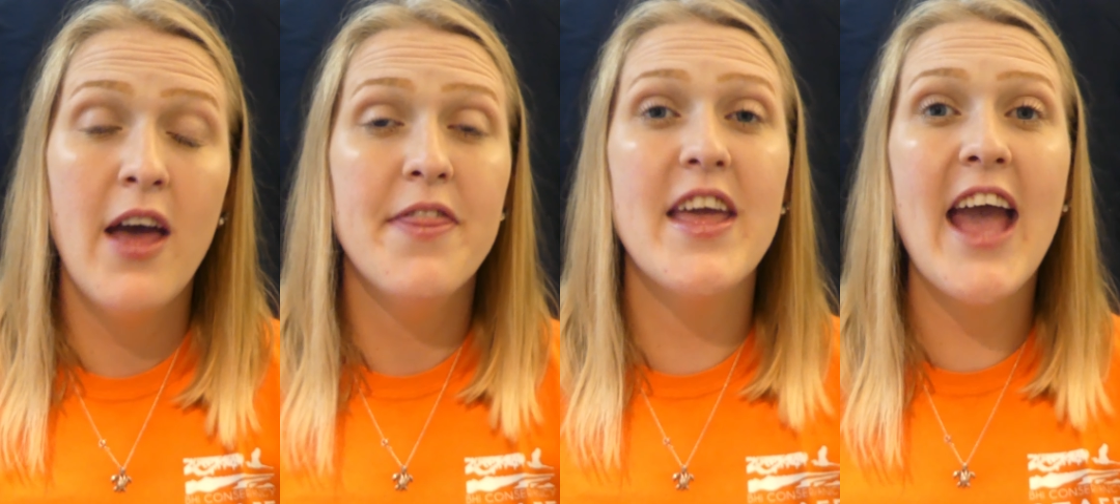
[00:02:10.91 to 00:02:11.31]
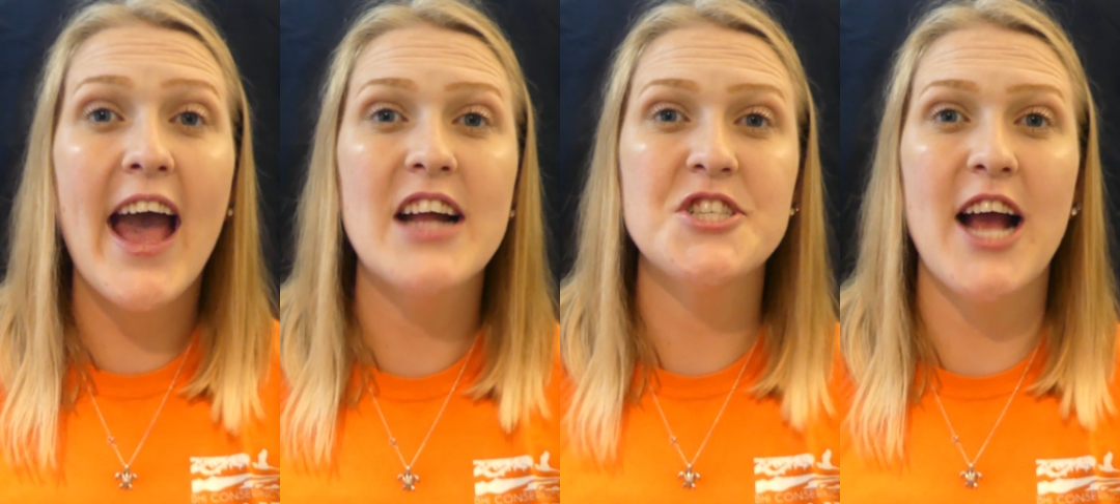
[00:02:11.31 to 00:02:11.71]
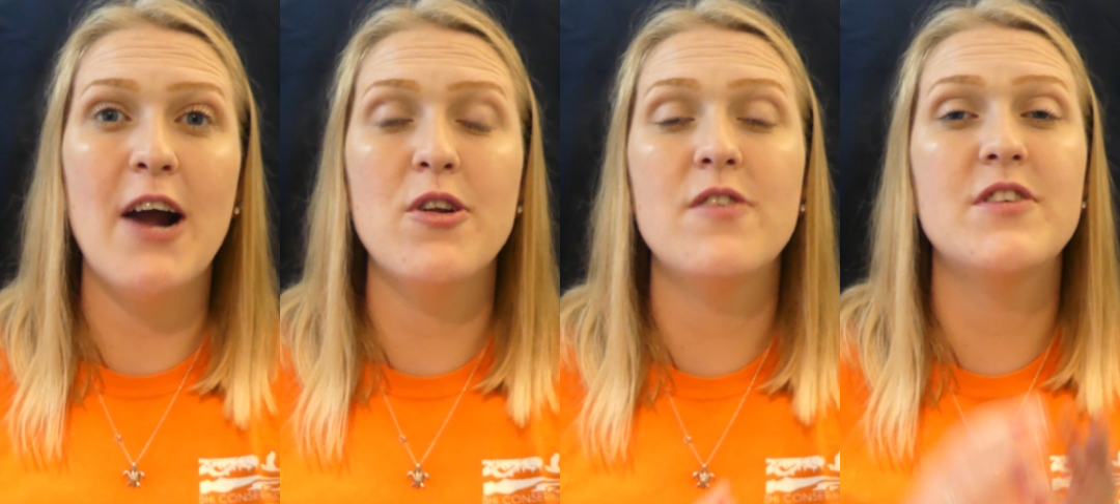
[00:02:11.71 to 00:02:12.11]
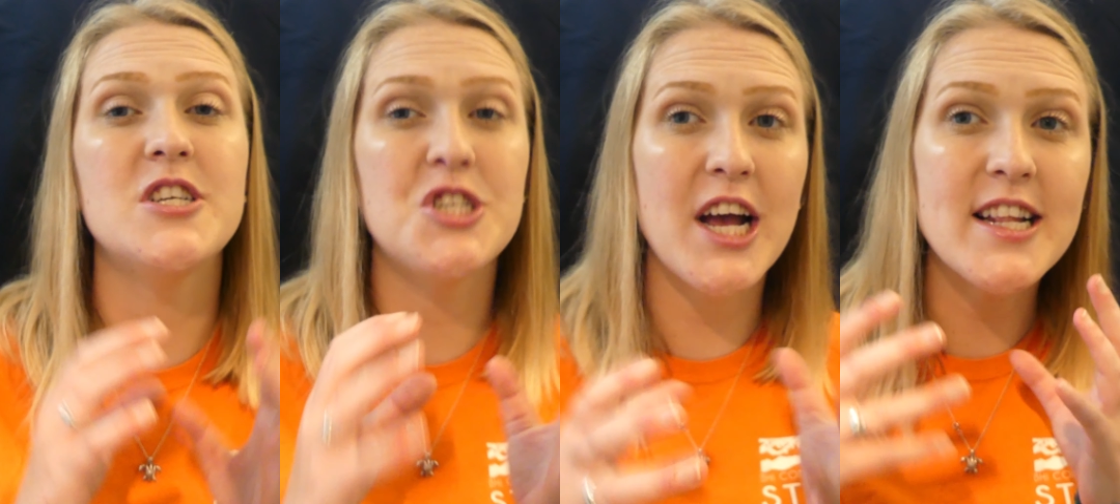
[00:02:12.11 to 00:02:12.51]
They hatch out of
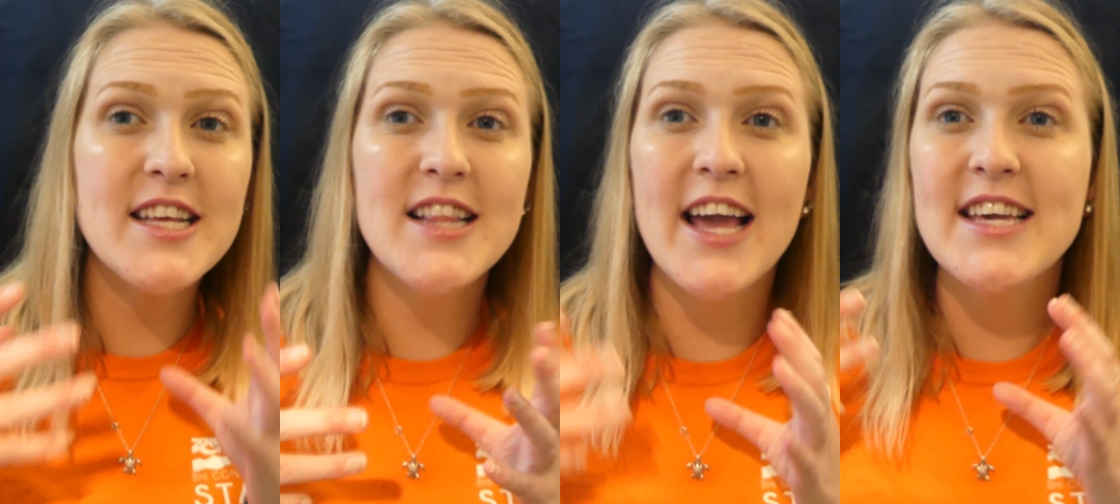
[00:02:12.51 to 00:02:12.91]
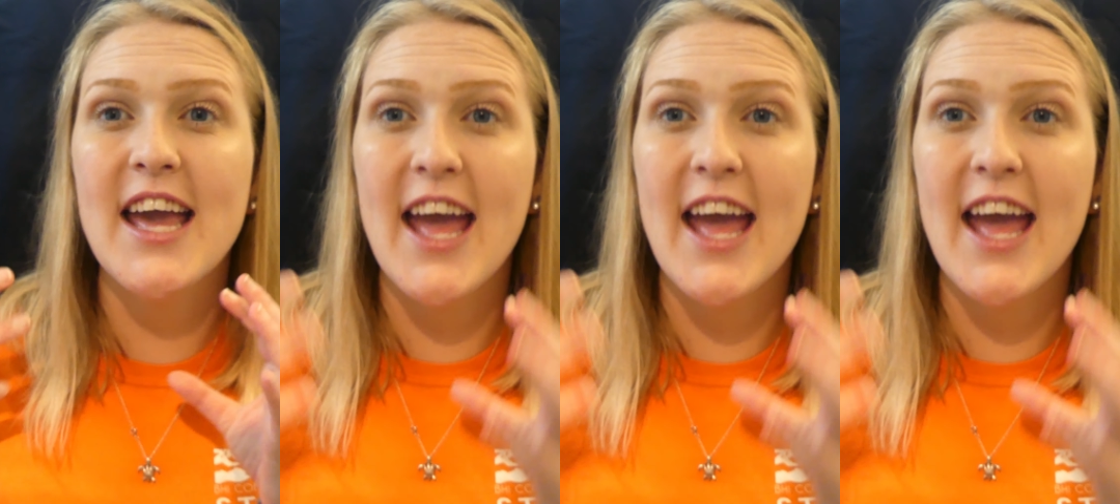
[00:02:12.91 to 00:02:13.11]
jelly-like